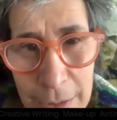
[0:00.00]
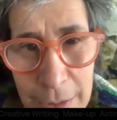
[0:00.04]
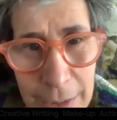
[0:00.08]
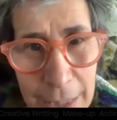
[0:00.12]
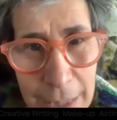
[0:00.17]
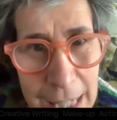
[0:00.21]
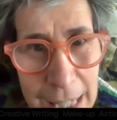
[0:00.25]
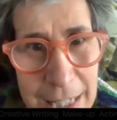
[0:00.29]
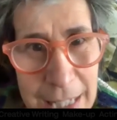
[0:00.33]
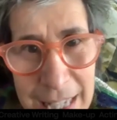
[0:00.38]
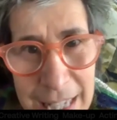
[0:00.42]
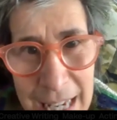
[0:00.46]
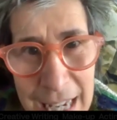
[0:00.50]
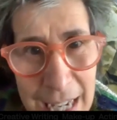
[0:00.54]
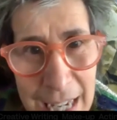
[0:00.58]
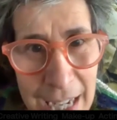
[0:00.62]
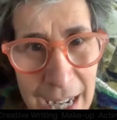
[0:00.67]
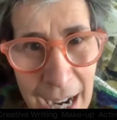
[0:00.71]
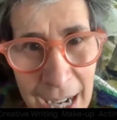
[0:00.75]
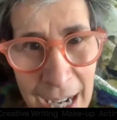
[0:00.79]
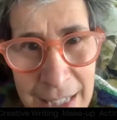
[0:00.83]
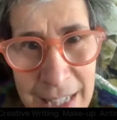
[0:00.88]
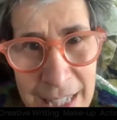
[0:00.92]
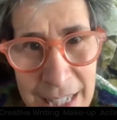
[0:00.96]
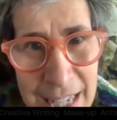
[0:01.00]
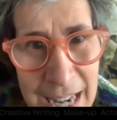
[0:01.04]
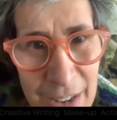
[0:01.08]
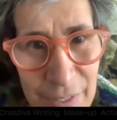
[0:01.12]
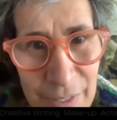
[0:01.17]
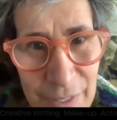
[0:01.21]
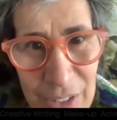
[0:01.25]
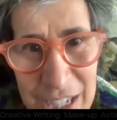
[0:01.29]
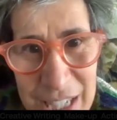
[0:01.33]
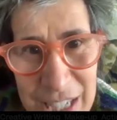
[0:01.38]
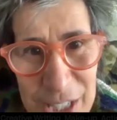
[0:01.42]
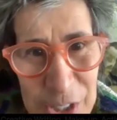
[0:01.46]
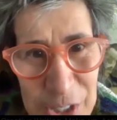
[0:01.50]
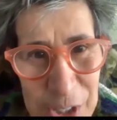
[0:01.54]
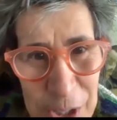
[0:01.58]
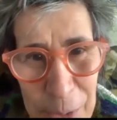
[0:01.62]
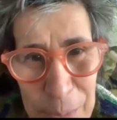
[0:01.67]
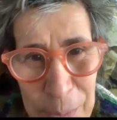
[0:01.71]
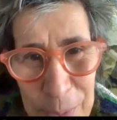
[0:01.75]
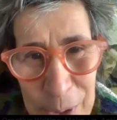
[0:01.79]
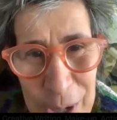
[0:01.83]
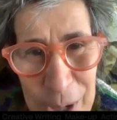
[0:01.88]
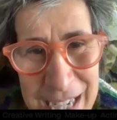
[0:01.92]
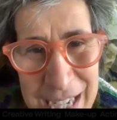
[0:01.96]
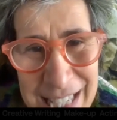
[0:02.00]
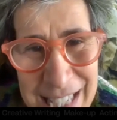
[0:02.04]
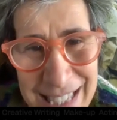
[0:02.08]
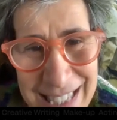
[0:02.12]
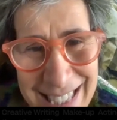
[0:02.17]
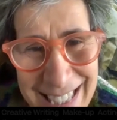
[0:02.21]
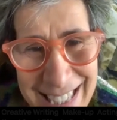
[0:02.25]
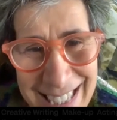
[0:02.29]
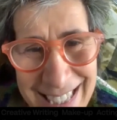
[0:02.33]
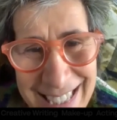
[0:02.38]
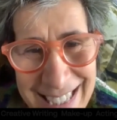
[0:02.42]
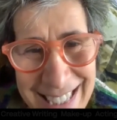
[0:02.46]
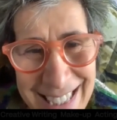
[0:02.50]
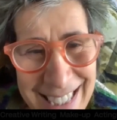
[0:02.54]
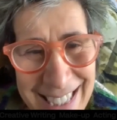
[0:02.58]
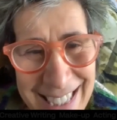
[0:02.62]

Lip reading: That's it. I didn't have any job or anything.